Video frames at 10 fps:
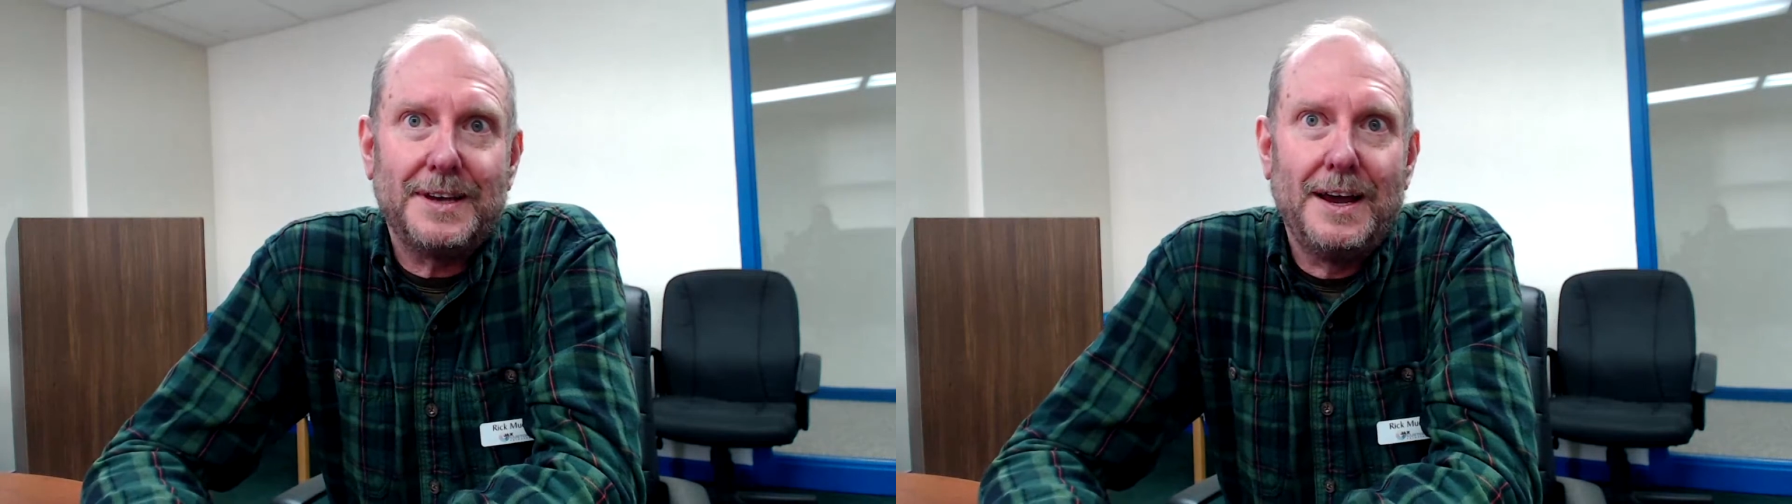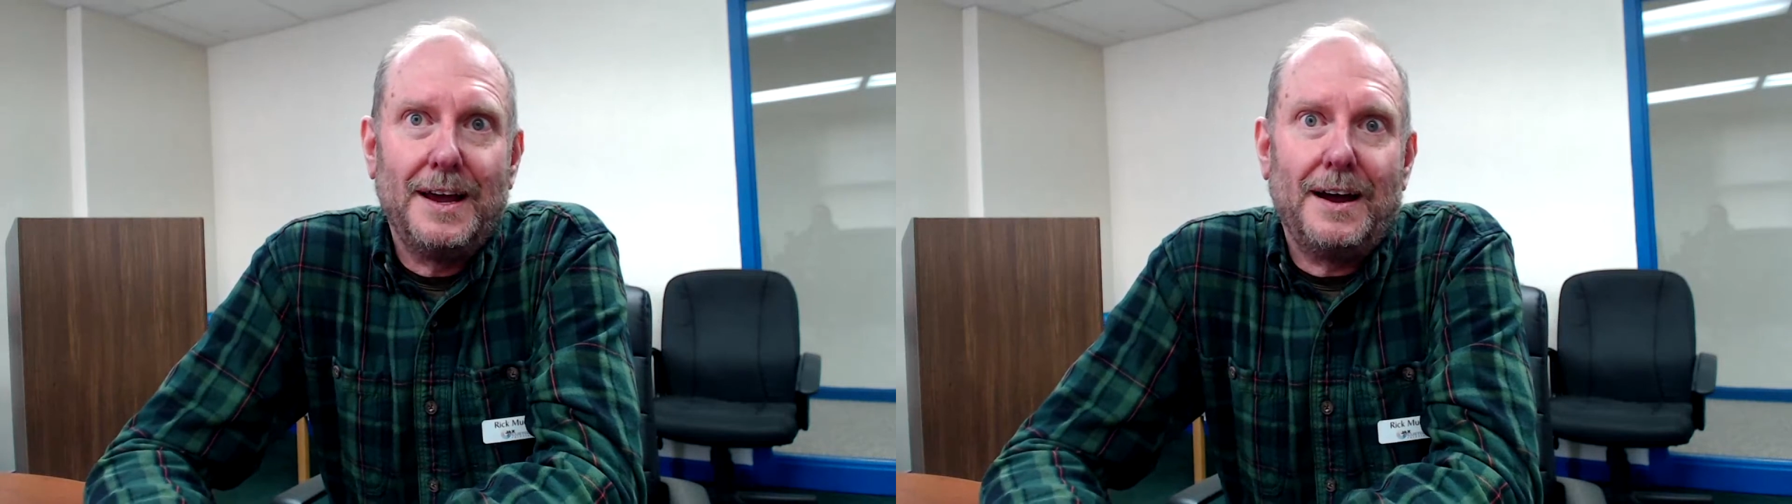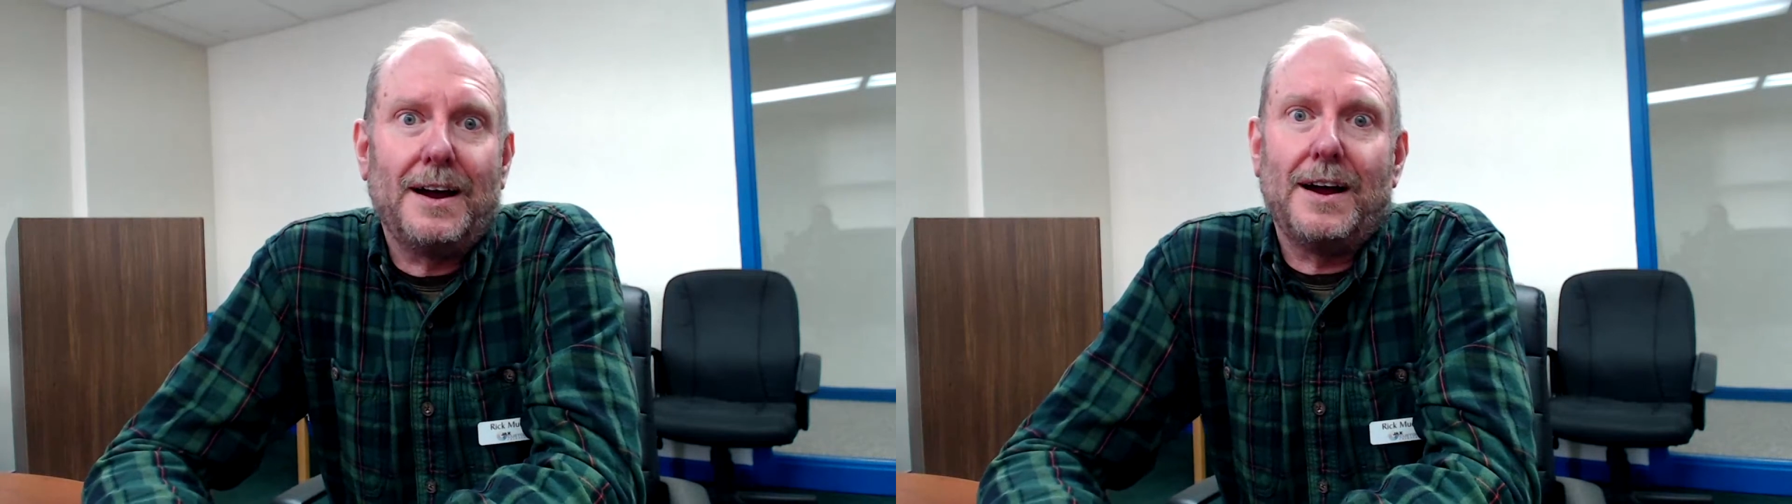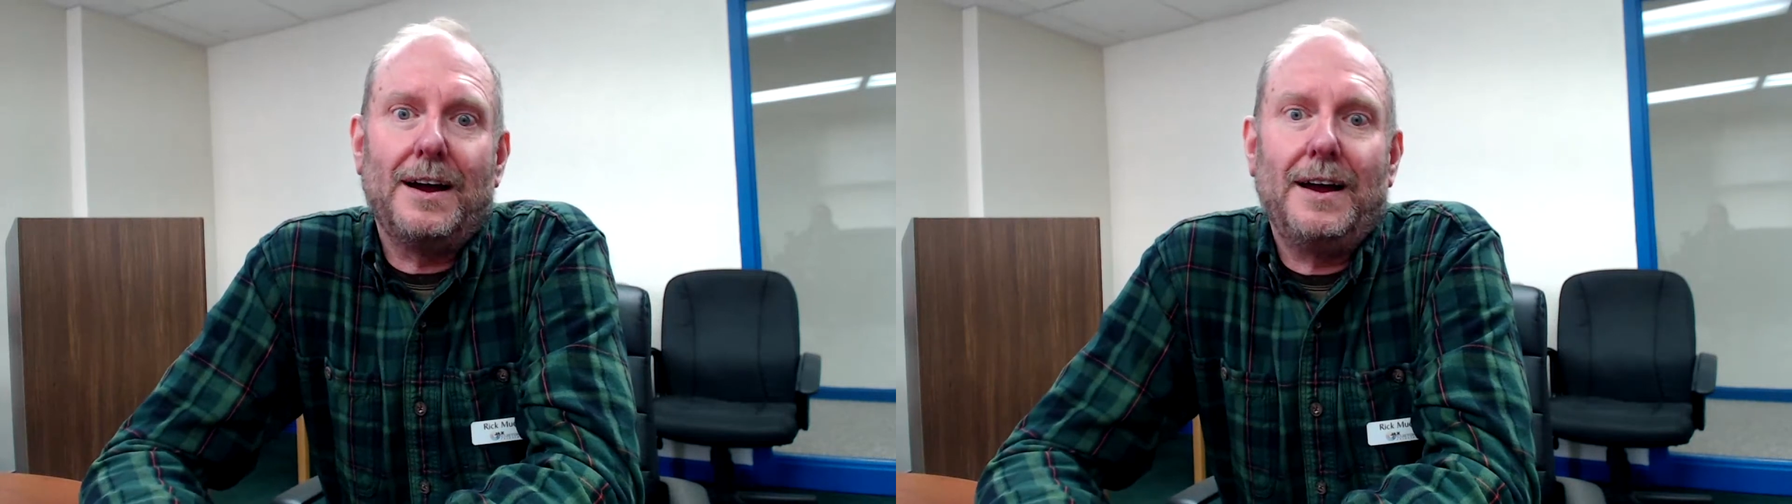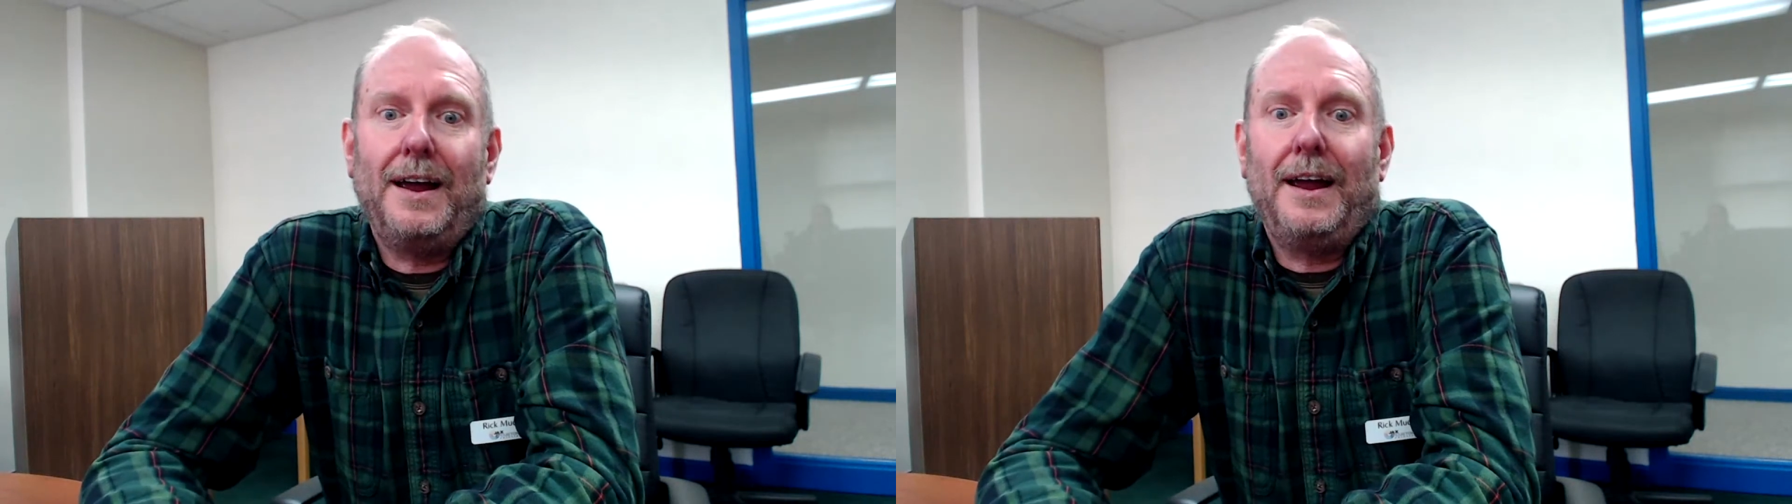
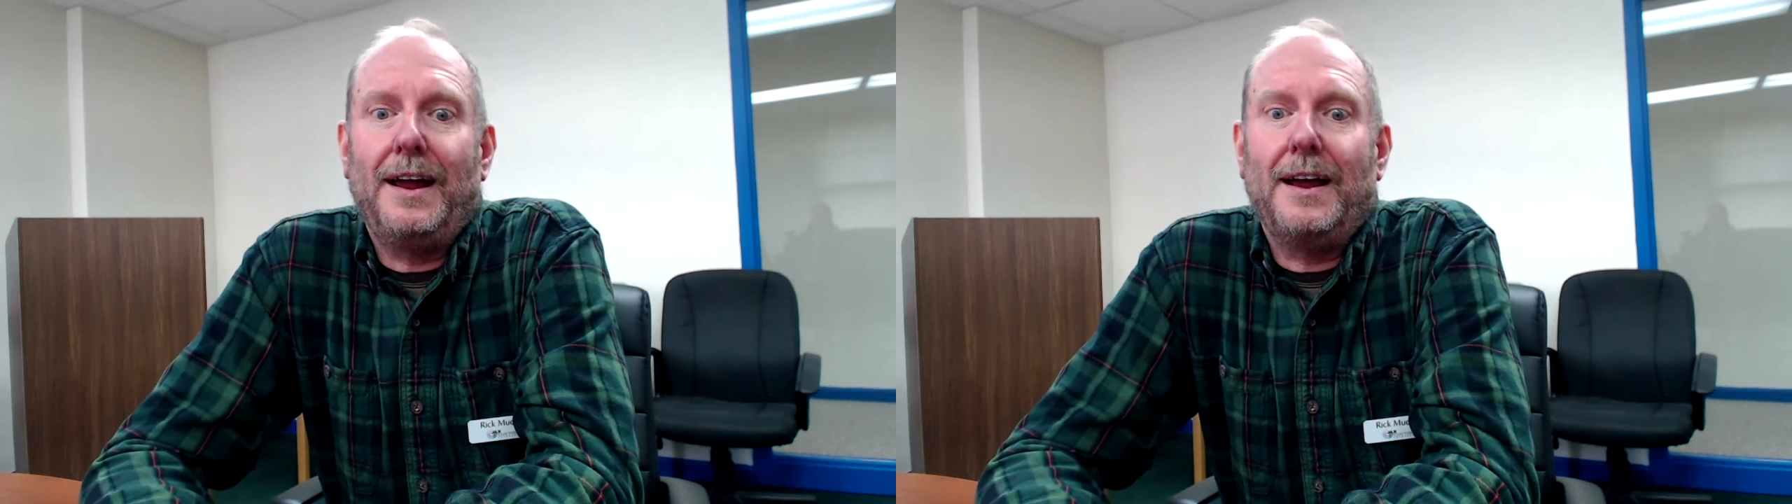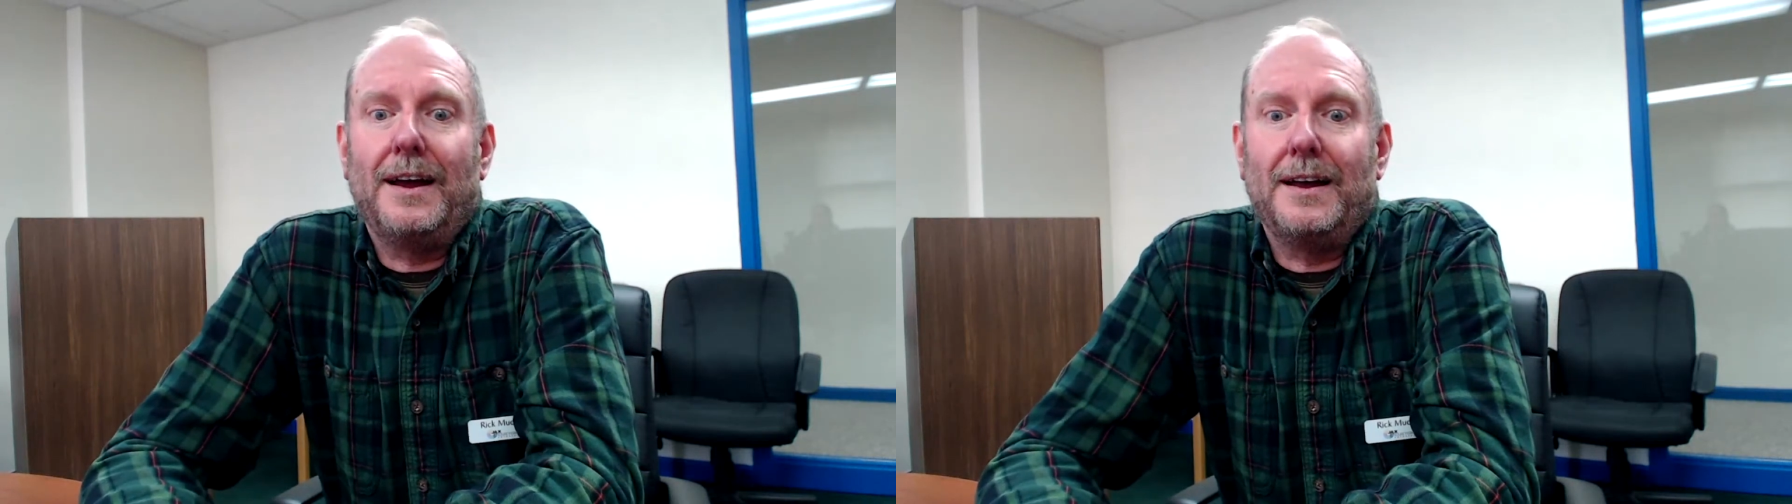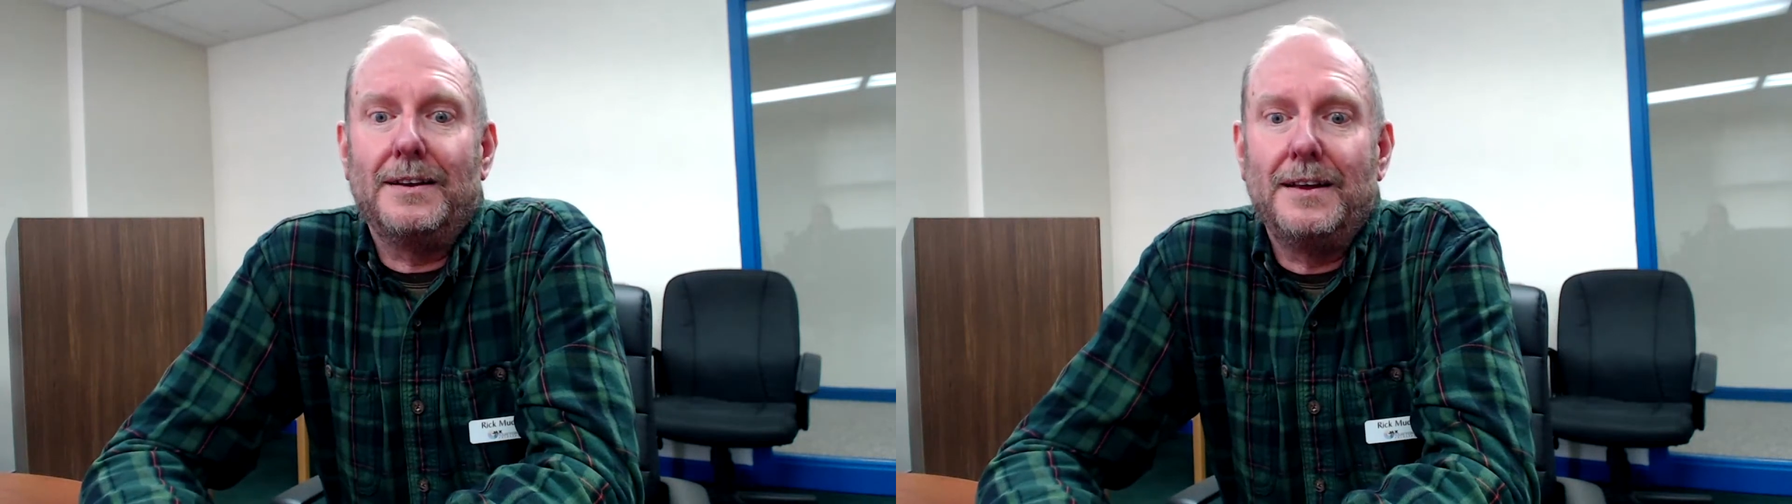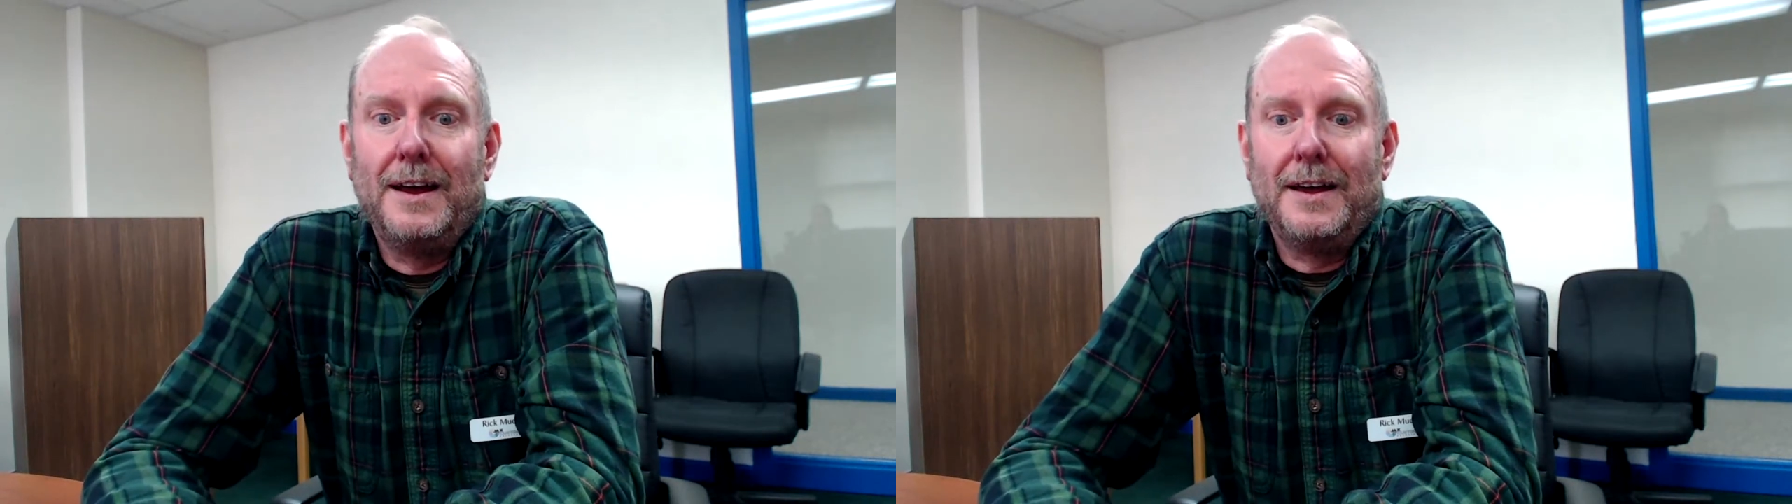and